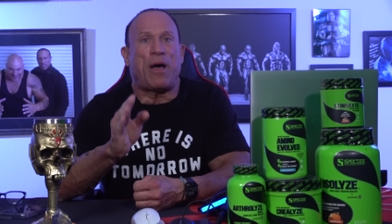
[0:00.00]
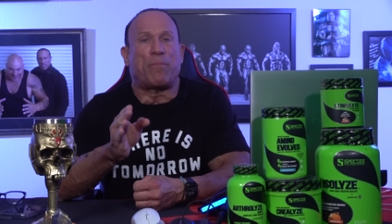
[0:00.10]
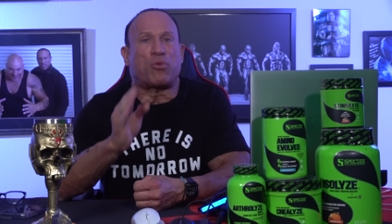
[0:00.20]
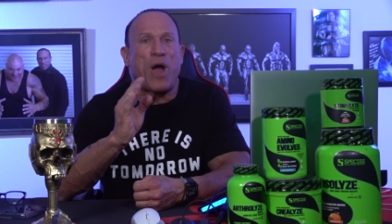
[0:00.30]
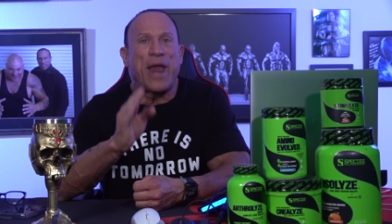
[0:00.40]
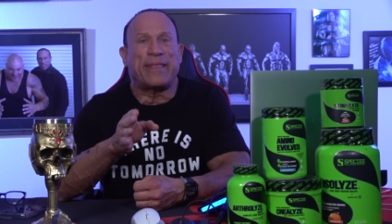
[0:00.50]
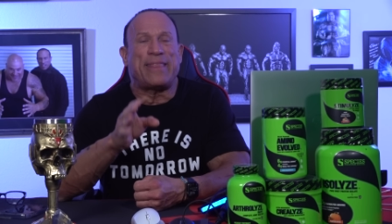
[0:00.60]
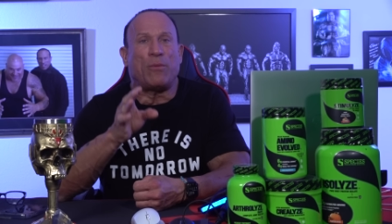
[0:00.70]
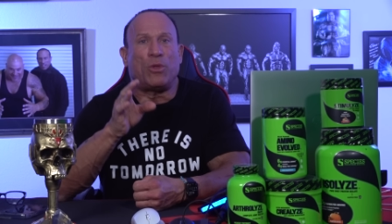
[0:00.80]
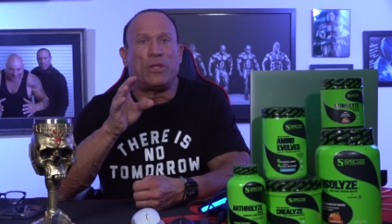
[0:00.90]
a product
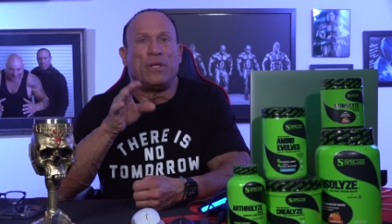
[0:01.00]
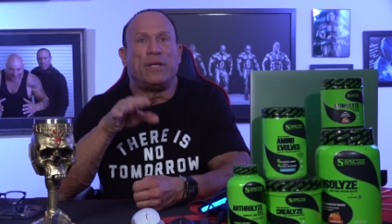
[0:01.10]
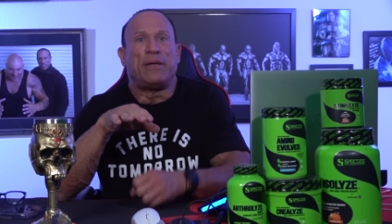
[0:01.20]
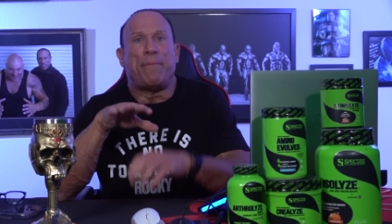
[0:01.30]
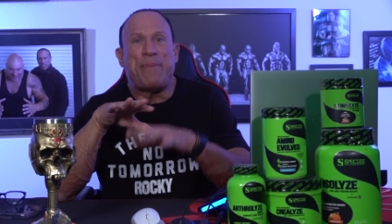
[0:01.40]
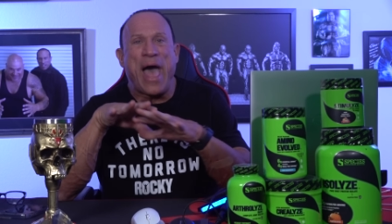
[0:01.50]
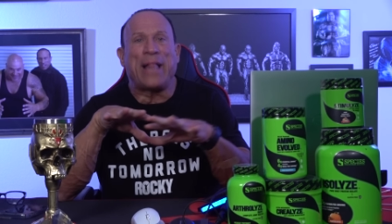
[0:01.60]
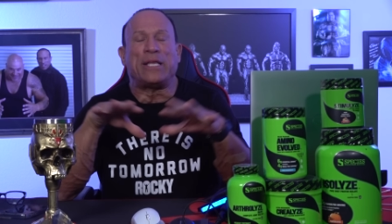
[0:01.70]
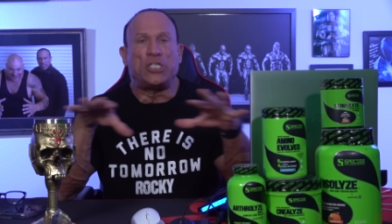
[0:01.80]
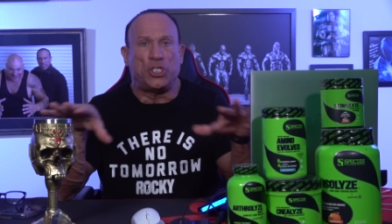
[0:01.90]
that will
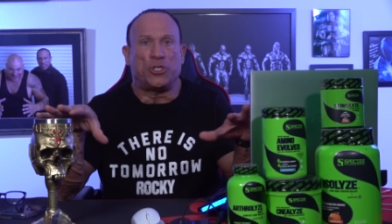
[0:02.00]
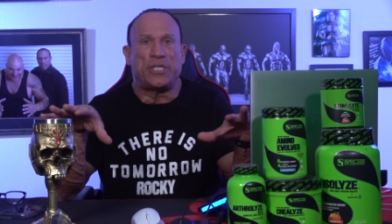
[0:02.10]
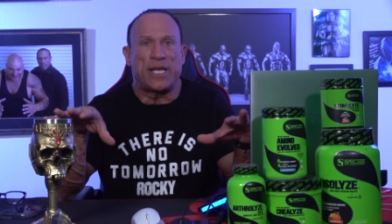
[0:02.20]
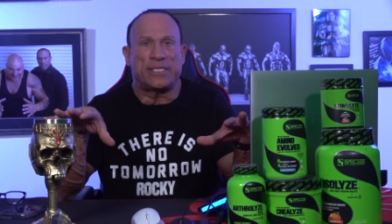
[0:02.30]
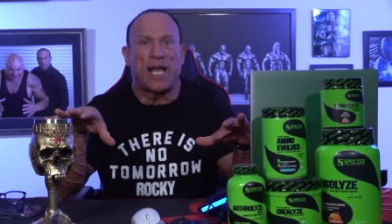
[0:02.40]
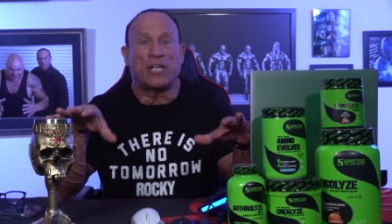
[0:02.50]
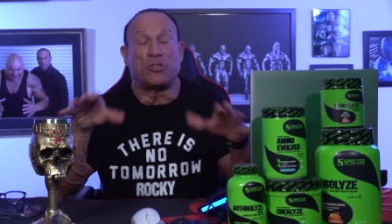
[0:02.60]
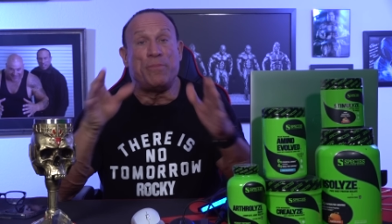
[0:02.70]
balance your testosterone,